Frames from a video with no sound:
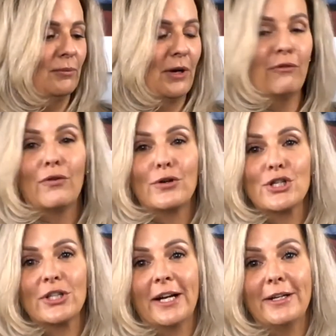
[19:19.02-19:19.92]

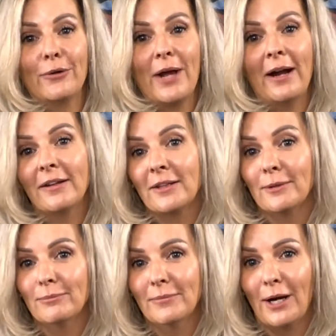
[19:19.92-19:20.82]
unfortunately, I don't edit
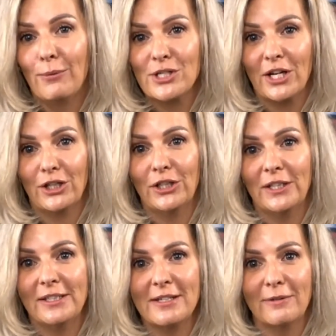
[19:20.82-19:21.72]
them. I wish I
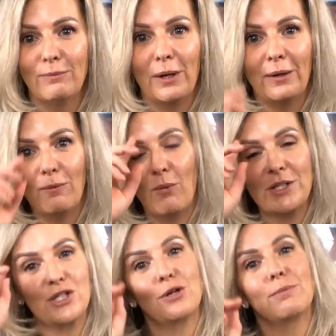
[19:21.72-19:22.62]
could, but
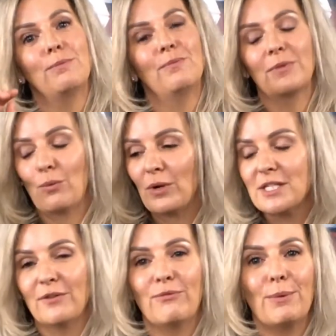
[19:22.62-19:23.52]
once
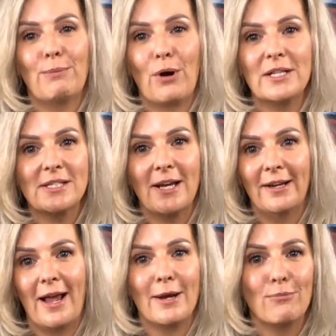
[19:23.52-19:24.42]
I've pressed that
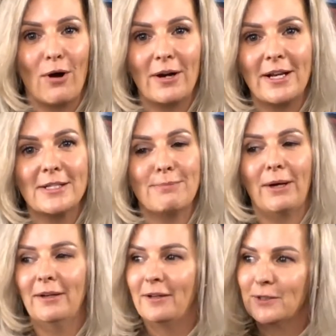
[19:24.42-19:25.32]
end broadcast
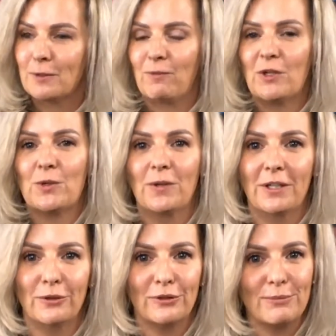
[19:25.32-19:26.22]
button, it just
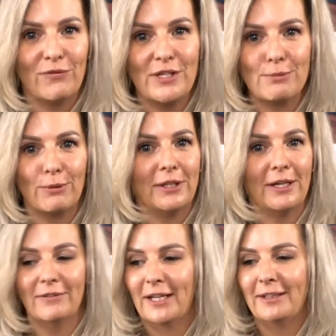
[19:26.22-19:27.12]
goes up to Facebook
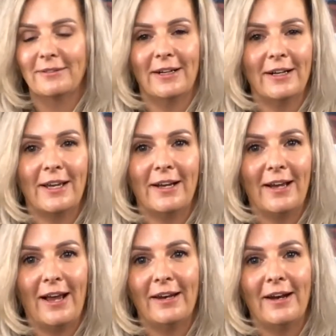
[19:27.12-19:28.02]
Live, and I can't
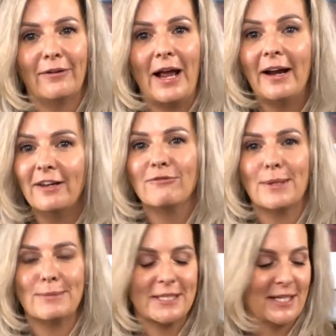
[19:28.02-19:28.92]
edit out any of
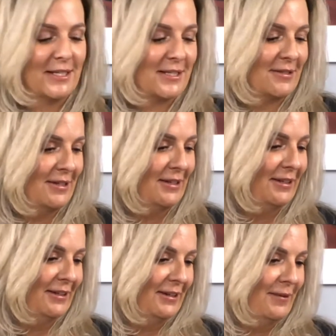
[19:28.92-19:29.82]
my mistakes.
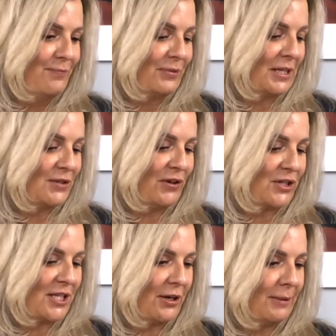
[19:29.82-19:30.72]
It's very
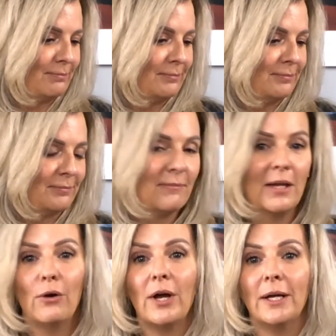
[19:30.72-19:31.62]
scary.
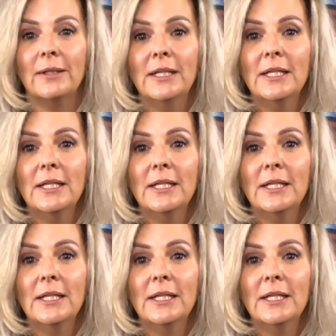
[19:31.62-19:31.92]
Okay,